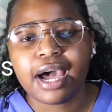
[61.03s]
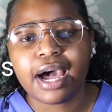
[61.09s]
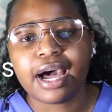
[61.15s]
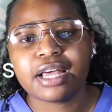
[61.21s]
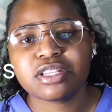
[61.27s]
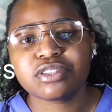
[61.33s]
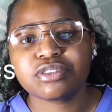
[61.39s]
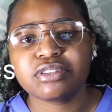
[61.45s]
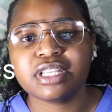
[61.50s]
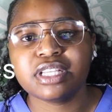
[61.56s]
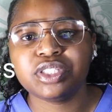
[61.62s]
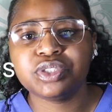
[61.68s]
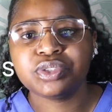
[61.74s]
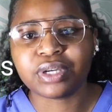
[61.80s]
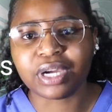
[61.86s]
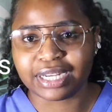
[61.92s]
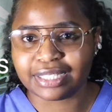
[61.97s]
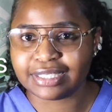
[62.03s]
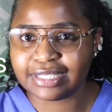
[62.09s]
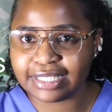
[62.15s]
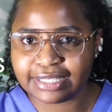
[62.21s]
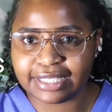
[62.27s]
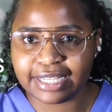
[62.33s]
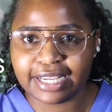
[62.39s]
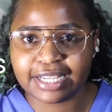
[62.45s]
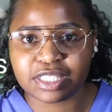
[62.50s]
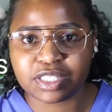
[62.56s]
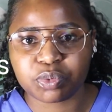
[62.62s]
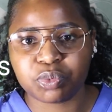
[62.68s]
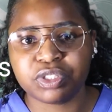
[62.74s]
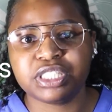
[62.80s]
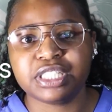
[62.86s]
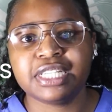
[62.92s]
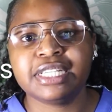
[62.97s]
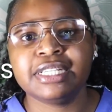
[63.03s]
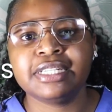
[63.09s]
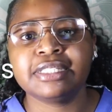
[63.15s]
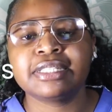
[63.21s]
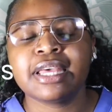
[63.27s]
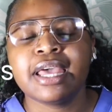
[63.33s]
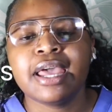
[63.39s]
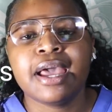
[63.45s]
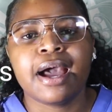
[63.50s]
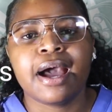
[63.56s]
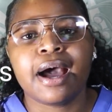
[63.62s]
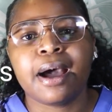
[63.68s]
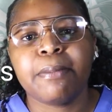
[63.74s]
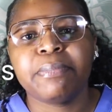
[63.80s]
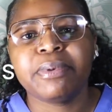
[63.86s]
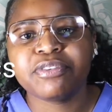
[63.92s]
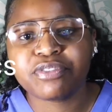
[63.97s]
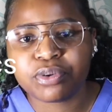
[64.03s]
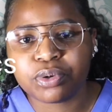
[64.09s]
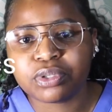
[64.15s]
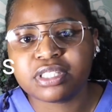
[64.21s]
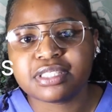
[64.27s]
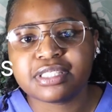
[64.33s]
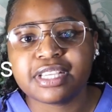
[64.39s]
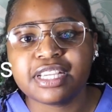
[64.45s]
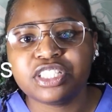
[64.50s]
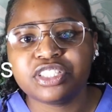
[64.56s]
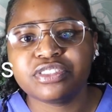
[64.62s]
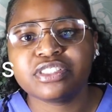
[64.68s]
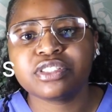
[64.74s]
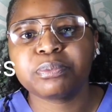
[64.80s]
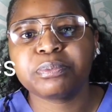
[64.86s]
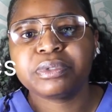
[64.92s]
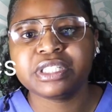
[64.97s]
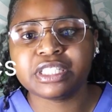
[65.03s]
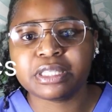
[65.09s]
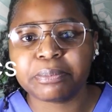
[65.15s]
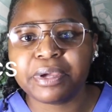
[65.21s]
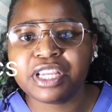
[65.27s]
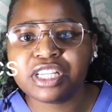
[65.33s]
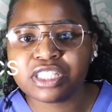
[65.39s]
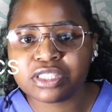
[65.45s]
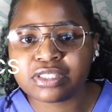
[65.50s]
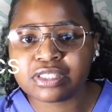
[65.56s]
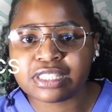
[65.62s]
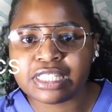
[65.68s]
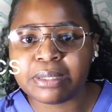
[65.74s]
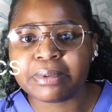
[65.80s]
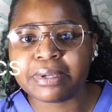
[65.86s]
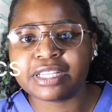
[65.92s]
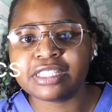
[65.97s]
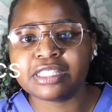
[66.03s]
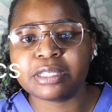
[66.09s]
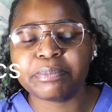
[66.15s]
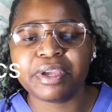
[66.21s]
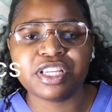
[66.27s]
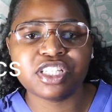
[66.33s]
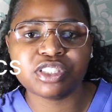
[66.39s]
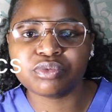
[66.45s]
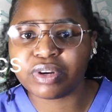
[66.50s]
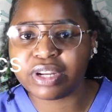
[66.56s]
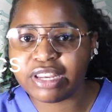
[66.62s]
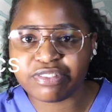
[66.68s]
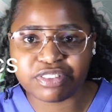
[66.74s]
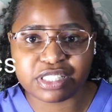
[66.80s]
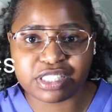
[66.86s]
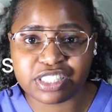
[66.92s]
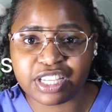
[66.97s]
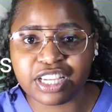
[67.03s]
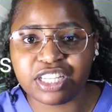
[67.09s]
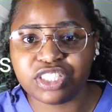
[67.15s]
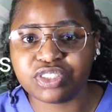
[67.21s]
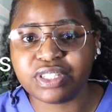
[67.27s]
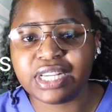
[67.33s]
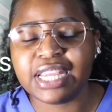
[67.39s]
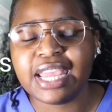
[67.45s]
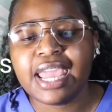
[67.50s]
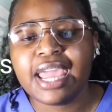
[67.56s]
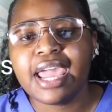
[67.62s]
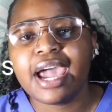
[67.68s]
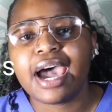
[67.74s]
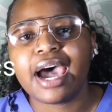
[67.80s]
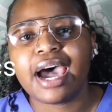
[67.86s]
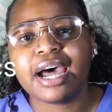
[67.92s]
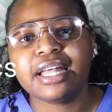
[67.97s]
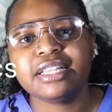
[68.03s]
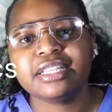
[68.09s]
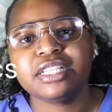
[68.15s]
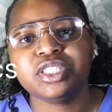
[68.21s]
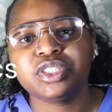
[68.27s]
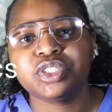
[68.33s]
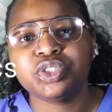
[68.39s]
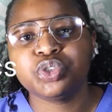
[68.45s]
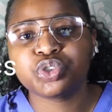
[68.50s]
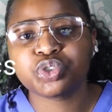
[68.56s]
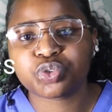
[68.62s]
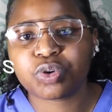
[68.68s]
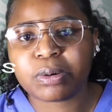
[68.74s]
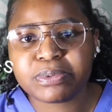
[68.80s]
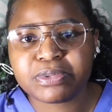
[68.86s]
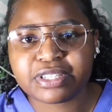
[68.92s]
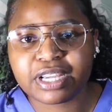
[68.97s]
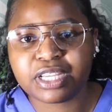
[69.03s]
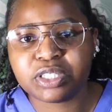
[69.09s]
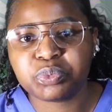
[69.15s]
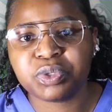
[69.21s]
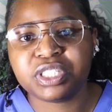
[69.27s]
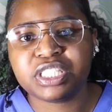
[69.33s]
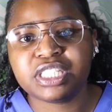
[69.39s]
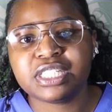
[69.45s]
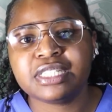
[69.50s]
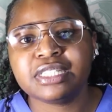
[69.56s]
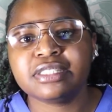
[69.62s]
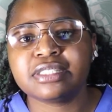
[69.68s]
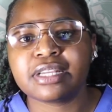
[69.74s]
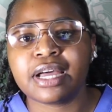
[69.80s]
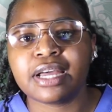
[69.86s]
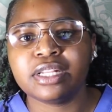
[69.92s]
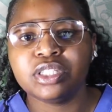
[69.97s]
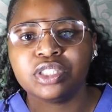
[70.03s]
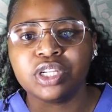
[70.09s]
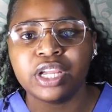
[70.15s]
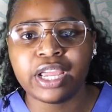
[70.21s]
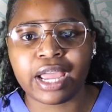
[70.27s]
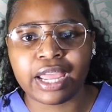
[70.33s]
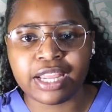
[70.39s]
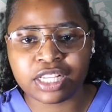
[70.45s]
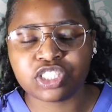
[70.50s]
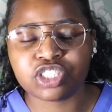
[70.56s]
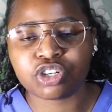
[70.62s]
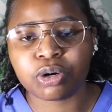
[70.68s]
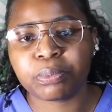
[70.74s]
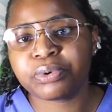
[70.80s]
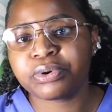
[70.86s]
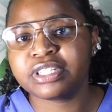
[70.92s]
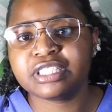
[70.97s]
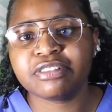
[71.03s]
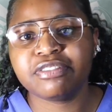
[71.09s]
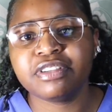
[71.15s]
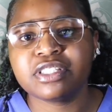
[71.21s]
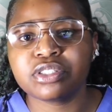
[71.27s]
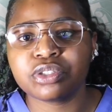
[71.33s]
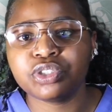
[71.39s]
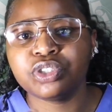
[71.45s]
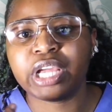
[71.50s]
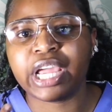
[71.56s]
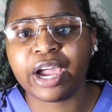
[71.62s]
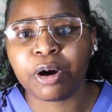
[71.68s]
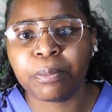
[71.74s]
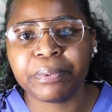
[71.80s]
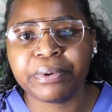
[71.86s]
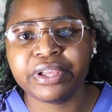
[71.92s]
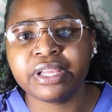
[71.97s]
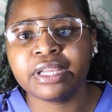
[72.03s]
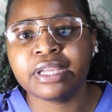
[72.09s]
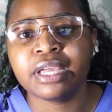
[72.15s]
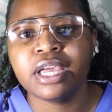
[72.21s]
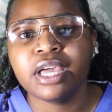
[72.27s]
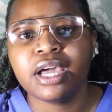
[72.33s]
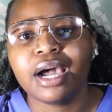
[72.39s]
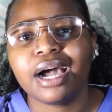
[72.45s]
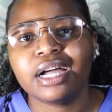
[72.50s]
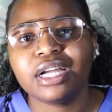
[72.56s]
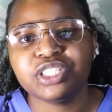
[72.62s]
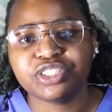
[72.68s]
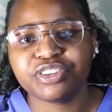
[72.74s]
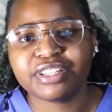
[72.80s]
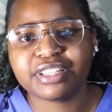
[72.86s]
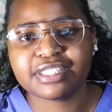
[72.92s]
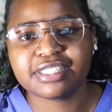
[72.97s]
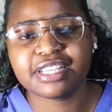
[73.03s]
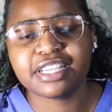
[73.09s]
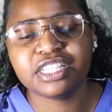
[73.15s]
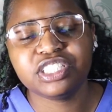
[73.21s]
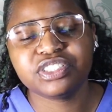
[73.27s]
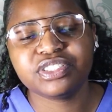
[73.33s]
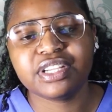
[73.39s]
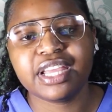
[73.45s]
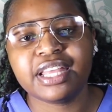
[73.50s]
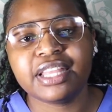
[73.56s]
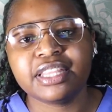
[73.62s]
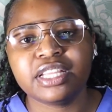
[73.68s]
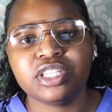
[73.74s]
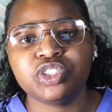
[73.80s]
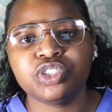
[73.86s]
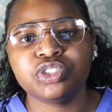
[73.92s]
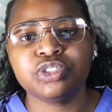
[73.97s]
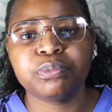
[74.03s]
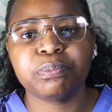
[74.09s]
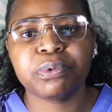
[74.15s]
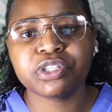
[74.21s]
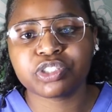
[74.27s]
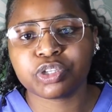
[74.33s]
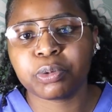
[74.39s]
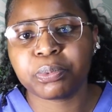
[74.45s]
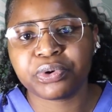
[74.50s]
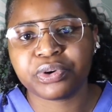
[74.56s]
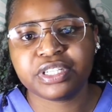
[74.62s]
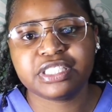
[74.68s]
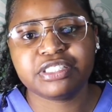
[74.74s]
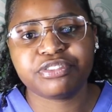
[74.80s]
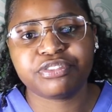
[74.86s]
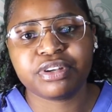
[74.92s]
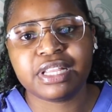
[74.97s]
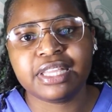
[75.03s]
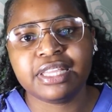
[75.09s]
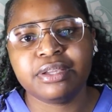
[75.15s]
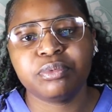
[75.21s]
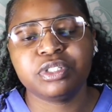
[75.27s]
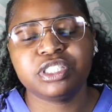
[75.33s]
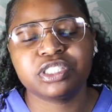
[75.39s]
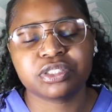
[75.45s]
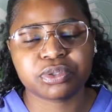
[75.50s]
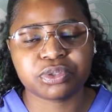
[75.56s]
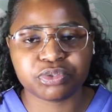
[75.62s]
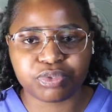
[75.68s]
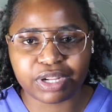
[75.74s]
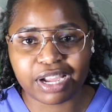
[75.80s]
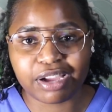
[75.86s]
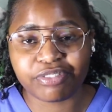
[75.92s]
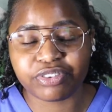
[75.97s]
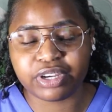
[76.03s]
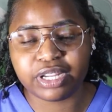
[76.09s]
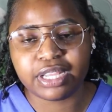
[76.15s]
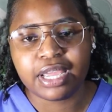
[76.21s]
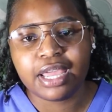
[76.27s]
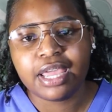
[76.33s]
So they do anesthetics, which is before the surgery, so putting the patient to sleep, getting the patient ready for the surgery, and they do scrub side, which is intraoperatively, so you're helping during the surgery, and they do post-operatively, which is called recovery.